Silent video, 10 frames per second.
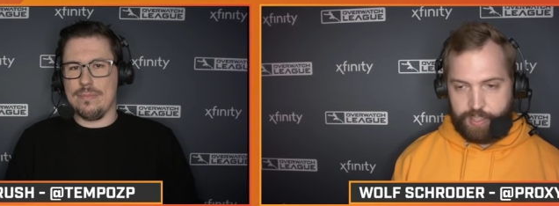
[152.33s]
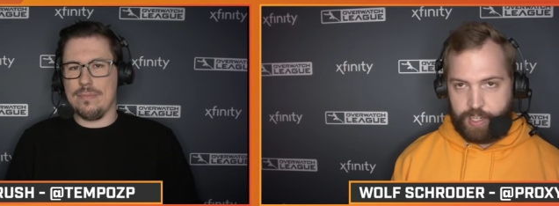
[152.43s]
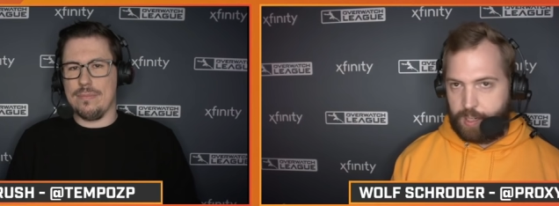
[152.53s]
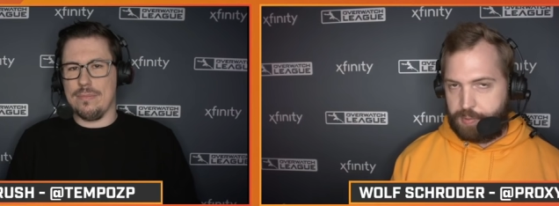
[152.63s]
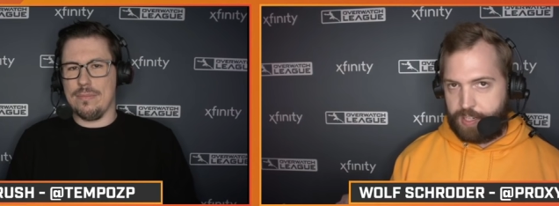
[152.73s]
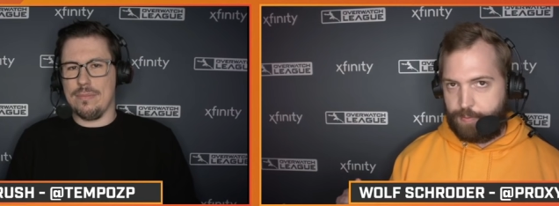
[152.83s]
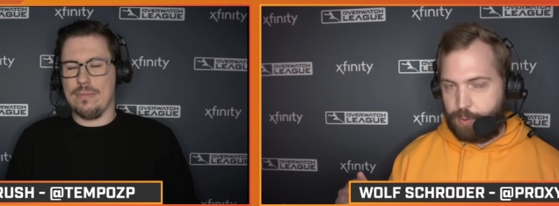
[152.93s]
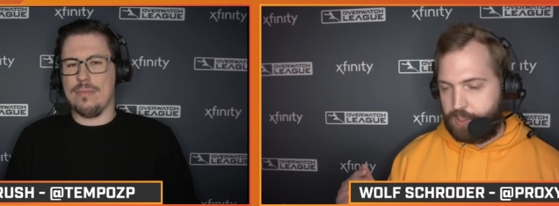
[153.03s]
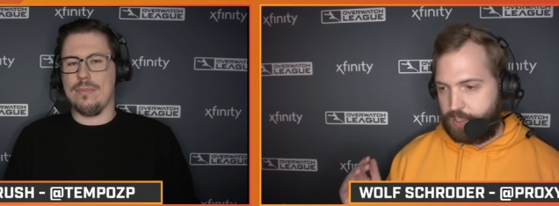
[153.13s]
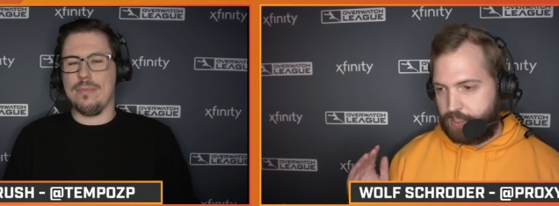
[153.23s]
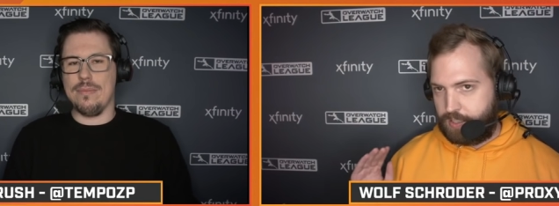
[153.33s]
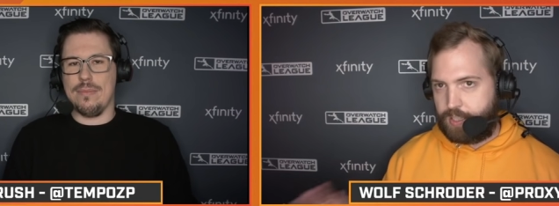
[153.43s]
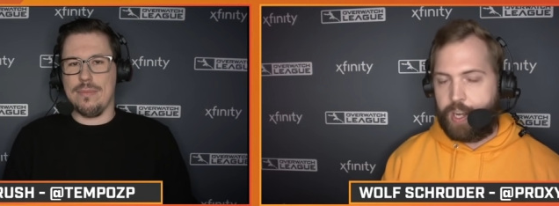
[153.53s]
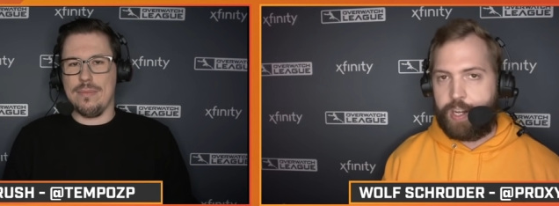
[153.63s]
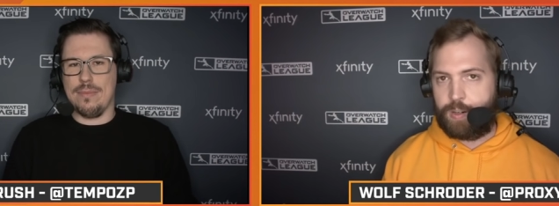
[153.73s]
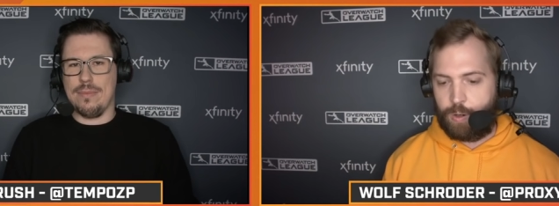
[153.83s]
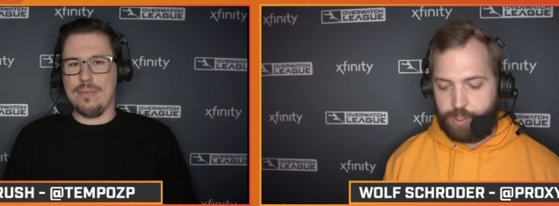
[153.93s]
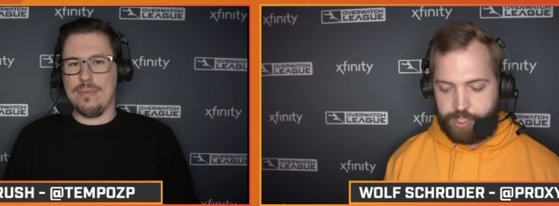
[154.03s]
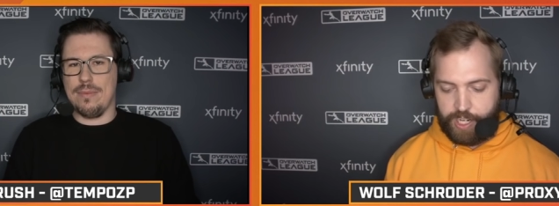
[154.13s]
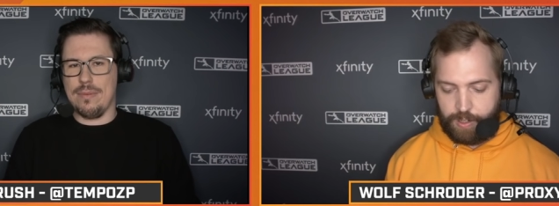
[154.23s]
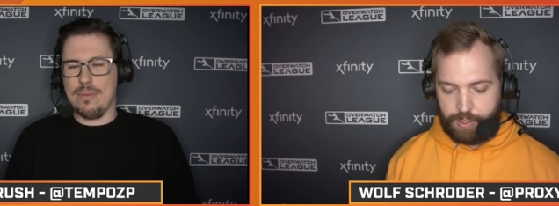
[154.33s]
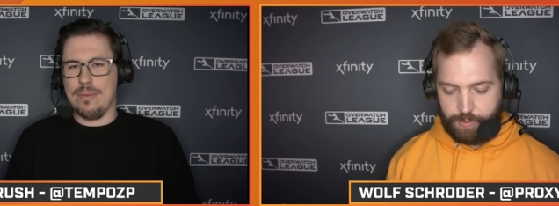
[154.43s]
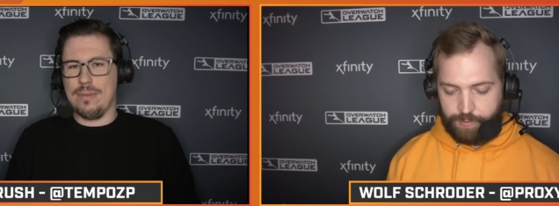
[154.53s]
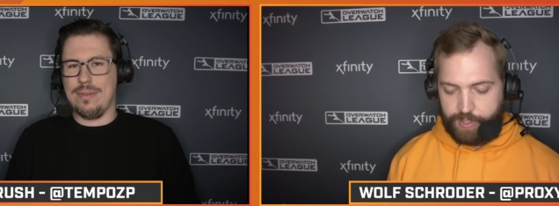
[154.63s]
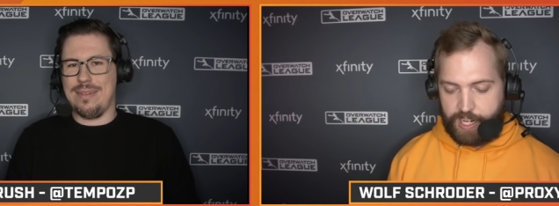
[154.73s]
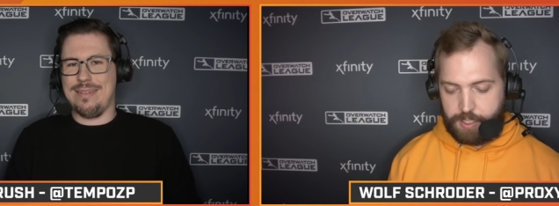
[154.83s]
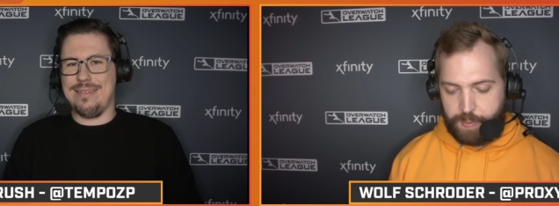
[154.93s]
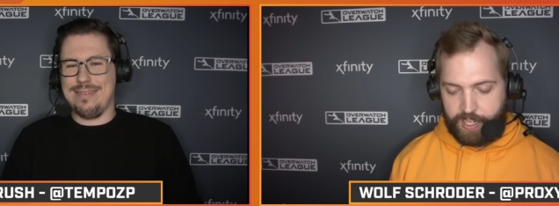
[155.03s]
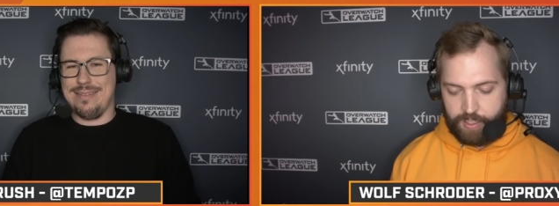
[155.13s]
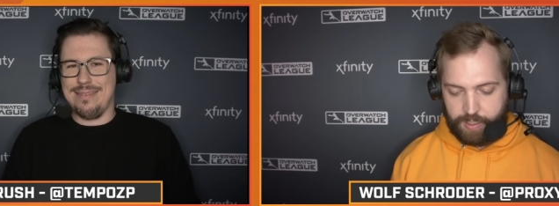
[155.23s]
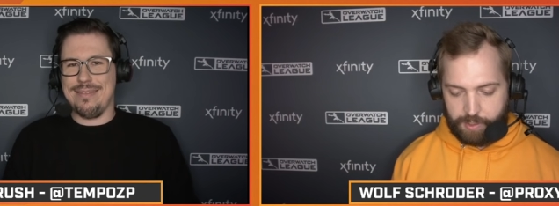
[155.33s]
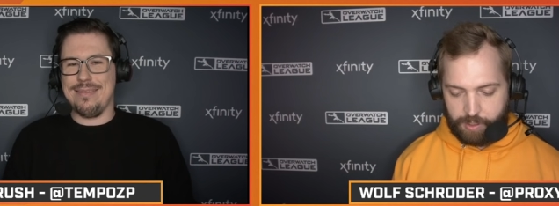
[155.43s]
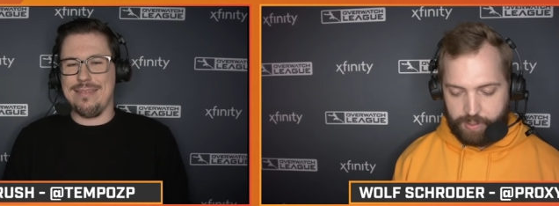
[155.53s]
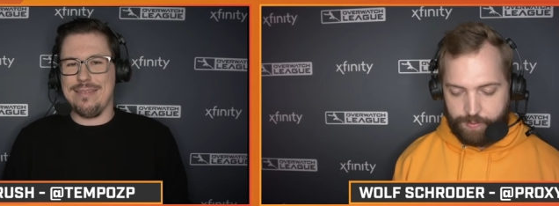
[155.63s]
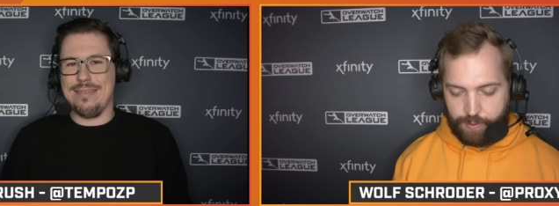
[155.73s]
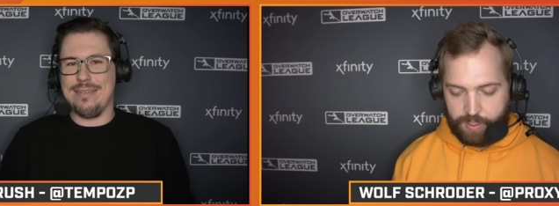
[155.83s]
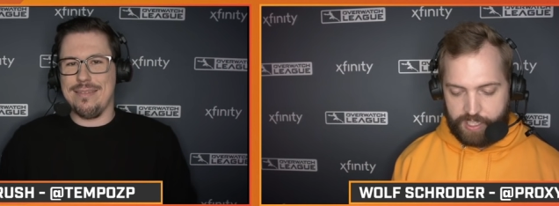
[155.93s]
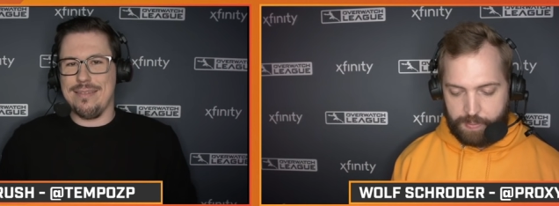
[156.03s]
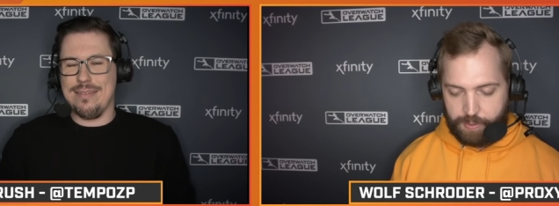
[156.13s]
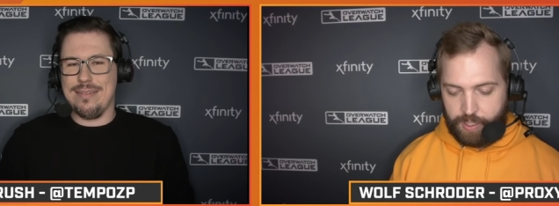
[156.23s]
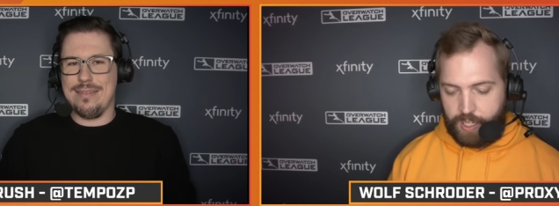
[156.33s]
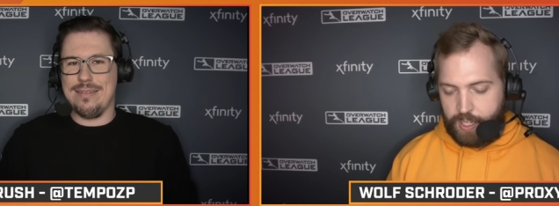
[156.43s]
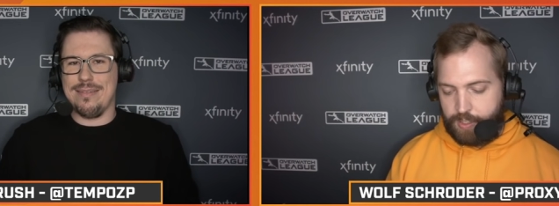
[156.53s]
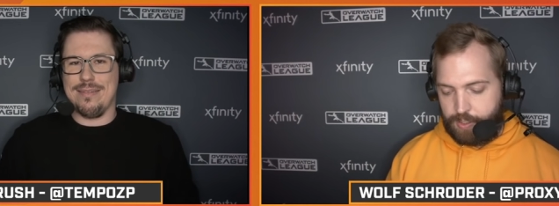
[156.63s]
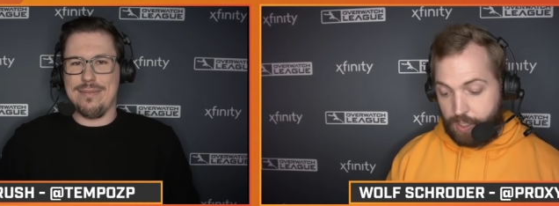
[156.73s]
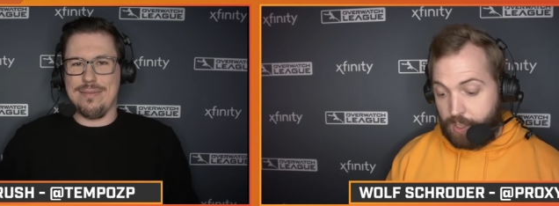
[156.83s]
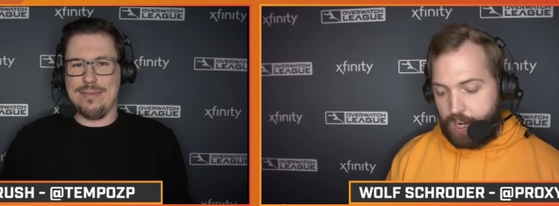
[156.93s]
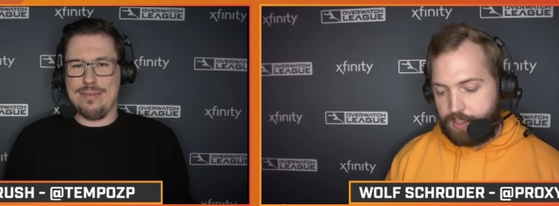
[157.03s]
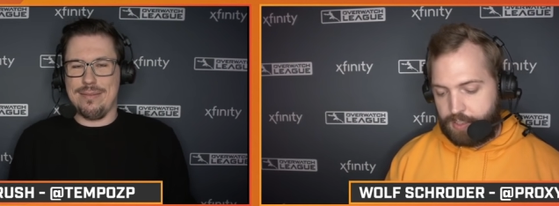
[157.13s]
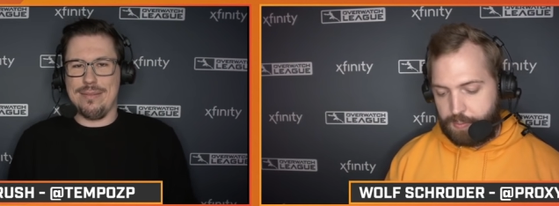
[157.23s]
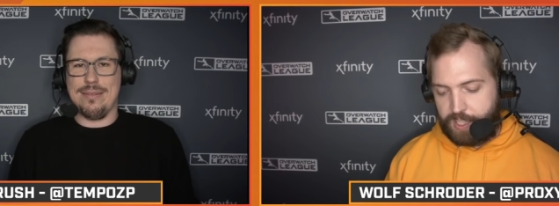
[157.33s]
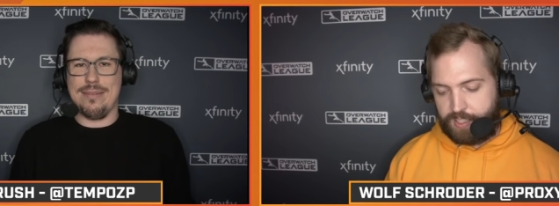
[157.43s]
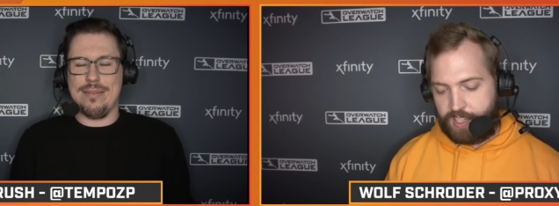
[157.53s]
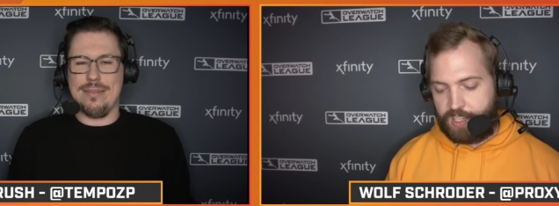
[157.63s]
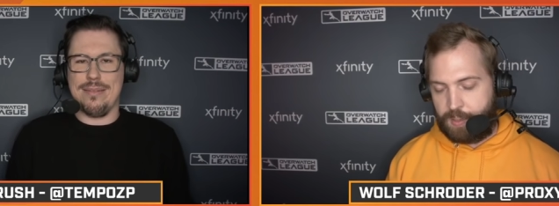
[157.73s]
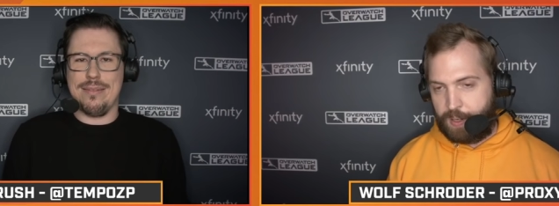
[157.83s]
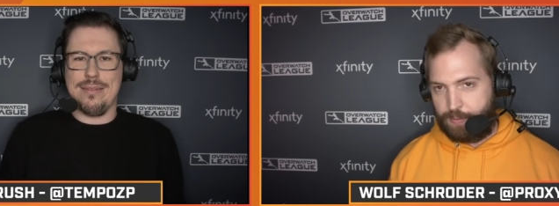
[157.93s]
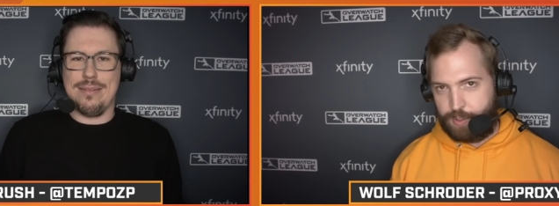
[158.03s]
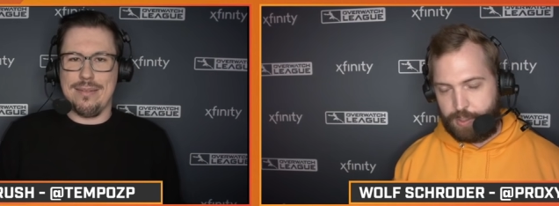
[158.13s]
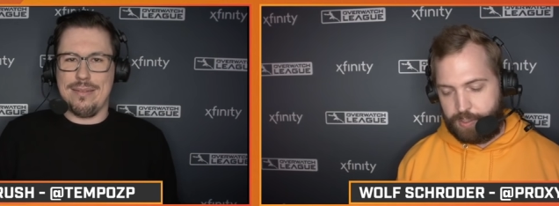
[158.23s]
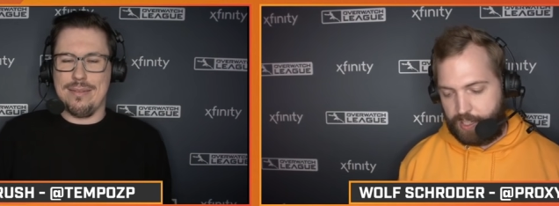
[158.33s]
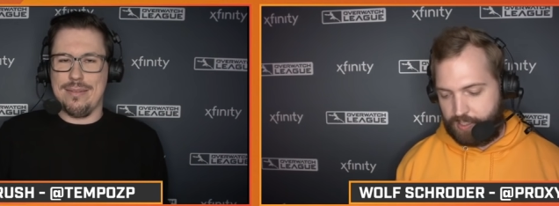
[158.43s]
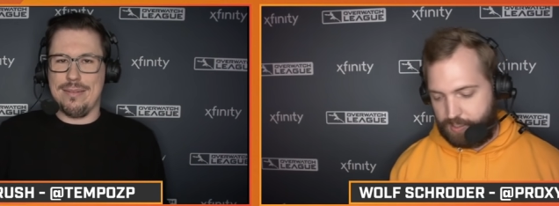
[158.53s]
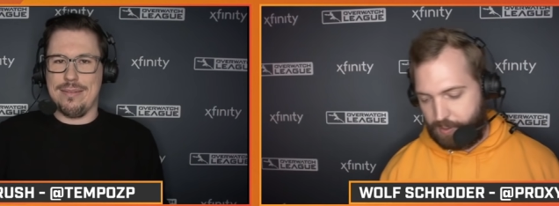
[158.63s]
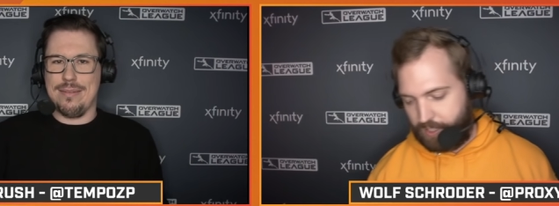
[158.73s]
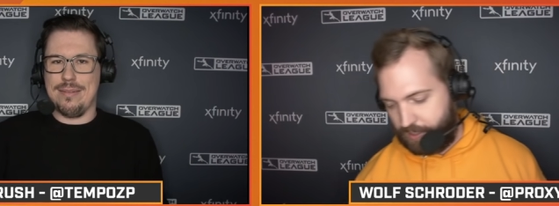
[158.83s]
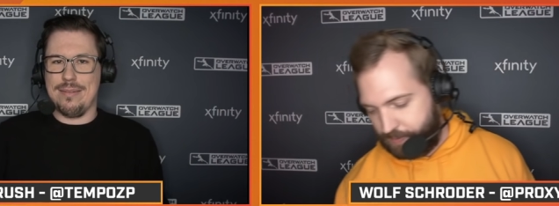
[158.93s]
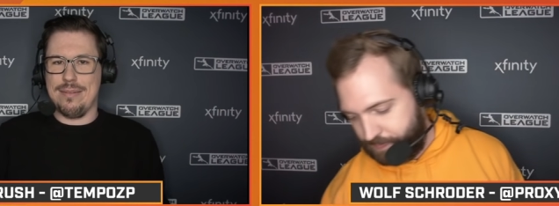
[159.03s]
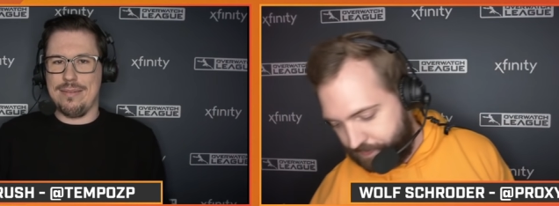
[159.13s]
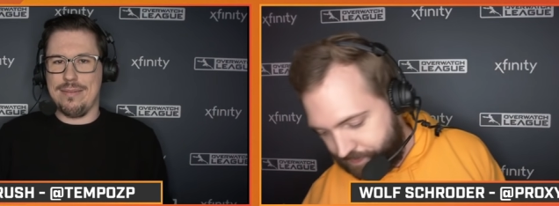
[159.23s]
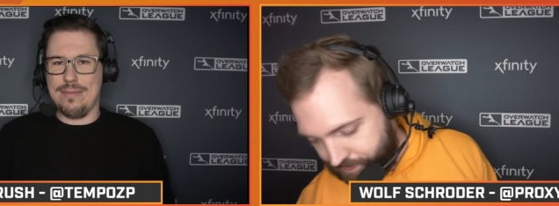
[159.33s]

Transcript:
Speaker 1: Fits setting up several insane Earth Shatters with Flashbang on the McCree, for example. There's a lot to be excited about for Seoul Dynasty right now.